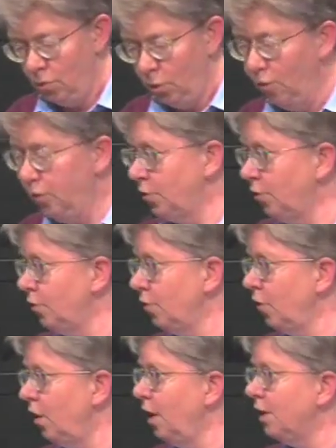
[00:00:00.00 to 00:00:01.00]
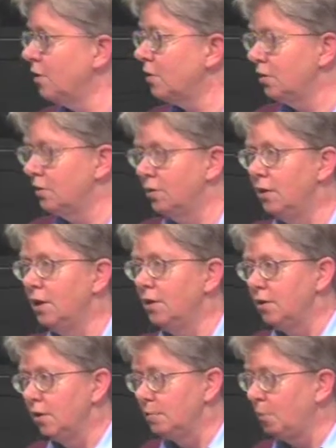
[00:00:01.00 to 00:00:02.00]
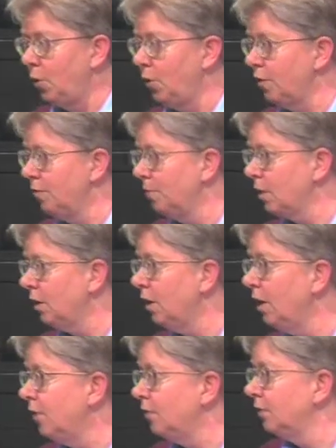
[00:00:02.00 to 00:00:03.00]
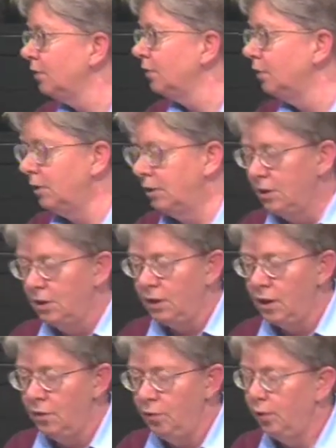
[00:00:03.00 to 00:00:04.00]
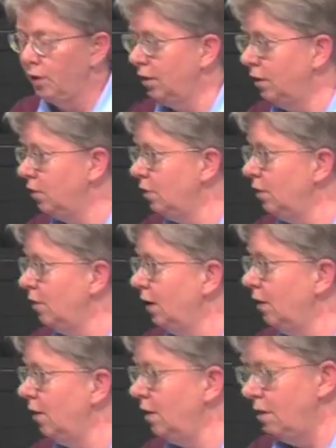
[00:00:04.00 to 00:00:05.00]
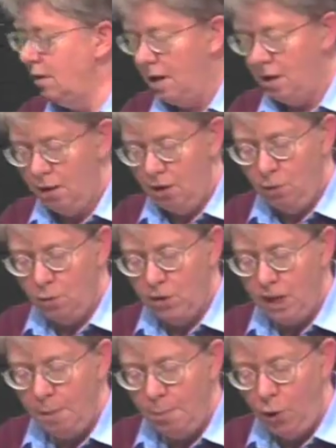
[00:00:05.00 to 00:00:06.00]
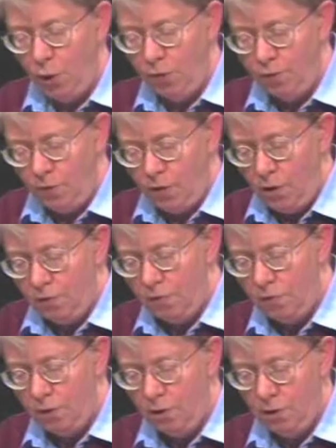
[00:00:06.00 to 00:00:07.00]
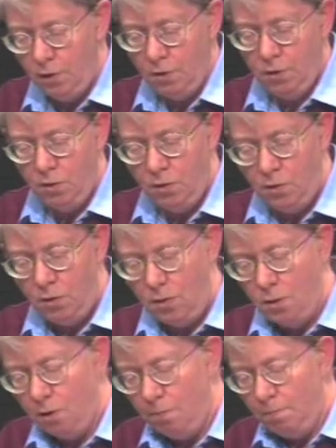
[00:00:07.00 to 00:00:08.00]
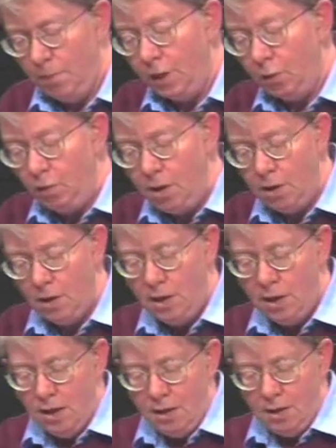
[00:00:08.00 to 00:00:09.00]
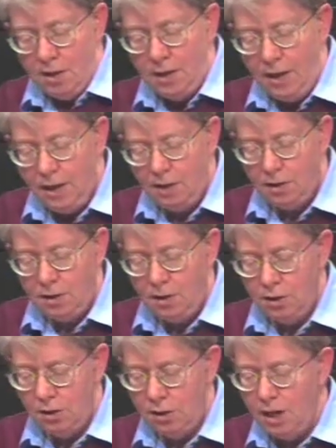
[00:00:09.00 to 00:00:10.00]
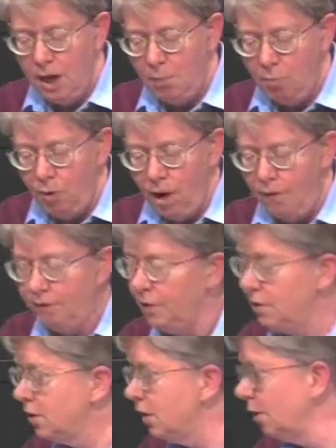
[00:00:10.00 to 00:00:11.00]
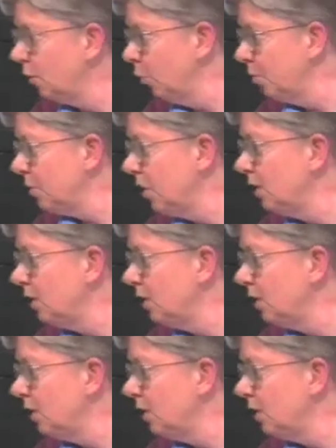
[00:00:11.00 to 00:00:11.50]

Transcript: overturned Austin and this part of McConnell, kind of related that, and it was that part of the BICRA that this nonprofit group